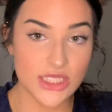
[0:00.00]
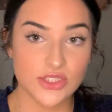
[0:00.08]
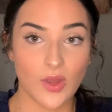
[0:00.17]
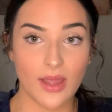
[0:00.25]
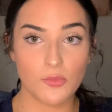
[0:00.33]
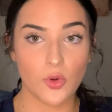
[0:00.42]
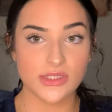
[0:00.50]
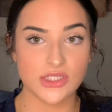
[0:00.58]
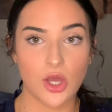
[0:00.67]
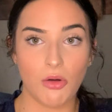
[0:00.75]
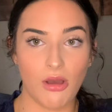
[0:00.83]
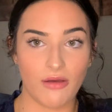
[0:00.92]
So I'm going
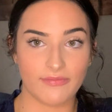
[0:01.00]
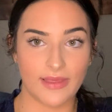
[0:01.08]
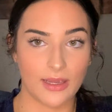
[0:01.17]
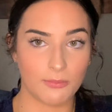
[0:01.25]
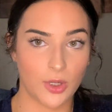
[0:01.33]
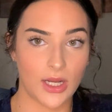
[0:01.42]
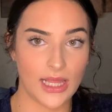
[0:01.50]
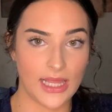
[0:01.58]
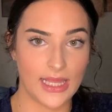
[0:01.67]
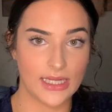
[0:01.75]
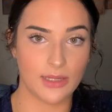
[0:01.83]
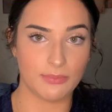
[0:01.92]
to go off camera
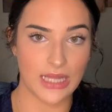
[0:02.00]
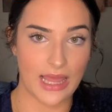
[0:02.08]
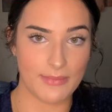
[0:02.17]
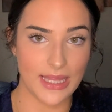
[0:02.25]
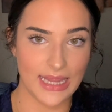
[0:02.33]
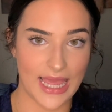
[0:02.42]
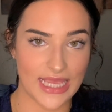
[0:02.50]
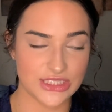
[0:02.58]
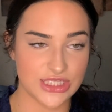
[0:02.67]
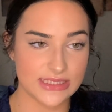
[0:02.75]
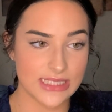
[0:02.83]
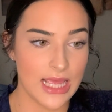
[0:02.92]
and apply my
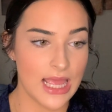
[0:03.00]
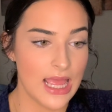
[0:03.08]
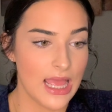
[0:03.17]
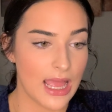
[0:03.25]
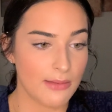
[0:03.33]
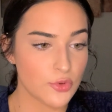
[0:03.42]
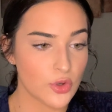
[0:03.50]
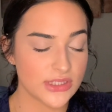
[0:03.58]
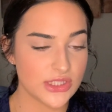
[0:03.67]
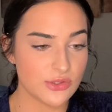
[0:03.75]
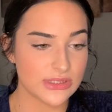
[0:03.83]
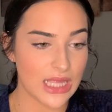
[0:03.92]
lashes. I'm going
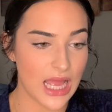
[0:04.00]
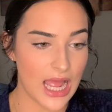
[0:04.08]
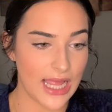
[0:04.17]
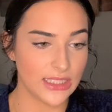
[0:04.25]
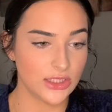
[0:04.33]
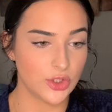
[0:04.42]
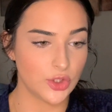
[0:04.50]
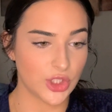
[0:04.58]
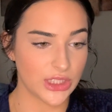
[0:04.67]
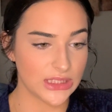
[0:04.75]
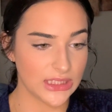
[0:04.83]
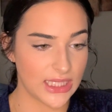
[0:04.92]
to use the
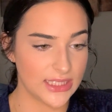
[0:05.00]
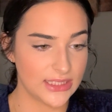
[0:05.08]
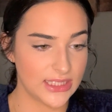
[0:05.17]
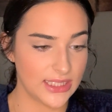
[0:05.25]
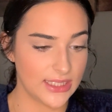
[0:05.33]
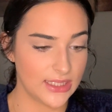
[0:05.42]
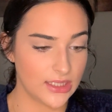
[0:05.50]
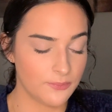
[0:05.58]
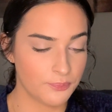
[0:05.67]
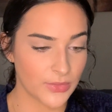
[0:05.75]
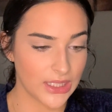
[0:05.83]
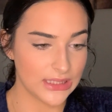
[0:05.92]
Eyelure London
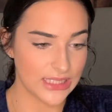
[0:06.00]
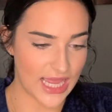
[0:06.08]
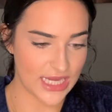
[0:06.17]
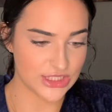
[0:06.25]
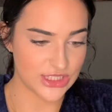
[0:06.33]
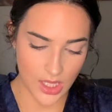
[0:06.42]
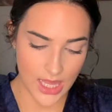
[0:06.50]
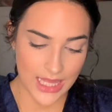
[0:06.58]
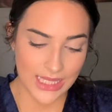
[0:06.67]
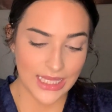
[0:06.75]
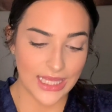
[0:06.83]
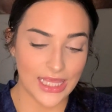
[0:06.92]
lashes
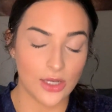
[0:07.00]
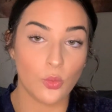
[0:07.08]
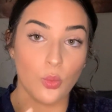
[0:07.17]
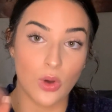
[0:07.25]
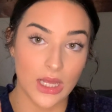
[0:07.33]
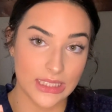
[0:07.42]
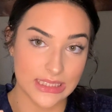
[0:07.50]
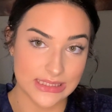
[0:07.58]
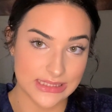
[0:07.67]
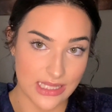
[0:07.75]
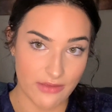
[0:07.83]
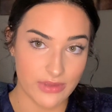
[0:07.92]
in
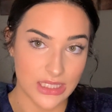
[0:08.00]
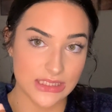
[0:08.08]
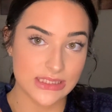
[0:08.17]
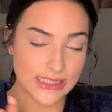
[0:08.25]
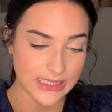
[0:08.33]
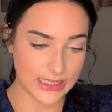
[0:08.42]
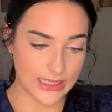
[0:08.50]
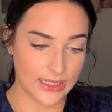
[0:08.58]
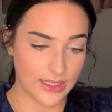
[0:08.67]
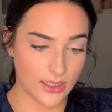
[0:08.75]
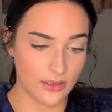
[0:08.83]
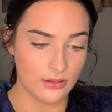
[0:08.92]

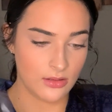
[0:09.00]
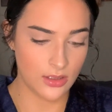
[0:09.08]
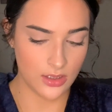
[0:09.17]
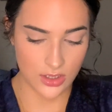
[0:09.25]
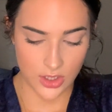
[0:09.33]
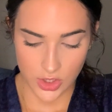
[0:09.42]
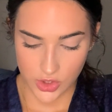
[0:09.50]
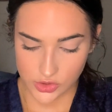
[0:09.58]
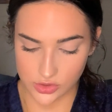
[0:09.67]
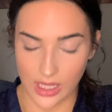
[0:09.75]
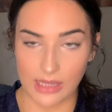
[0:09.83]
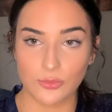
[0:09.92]
117.
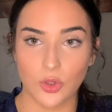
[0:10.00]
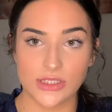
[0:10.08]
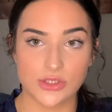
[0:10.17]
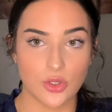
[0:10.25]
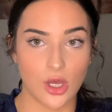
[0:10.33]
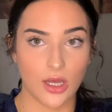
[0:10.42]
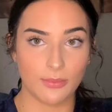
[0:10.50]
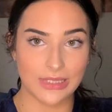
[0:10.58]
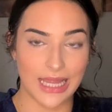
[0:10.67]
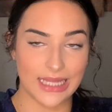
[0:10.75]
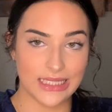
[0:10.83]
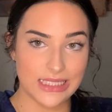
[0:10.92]
So I'm going to go
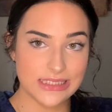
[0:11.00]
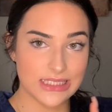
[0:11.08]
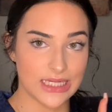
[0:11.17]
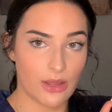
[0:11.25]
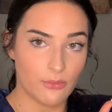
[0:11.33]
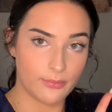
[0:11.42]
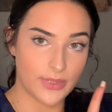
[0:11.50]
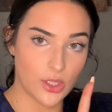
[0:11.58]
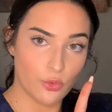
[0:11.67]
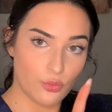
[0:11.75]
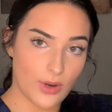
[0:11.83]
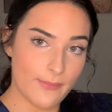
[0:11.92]
apply these and I will
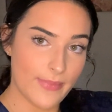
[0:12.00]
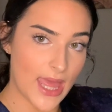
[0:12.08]
be right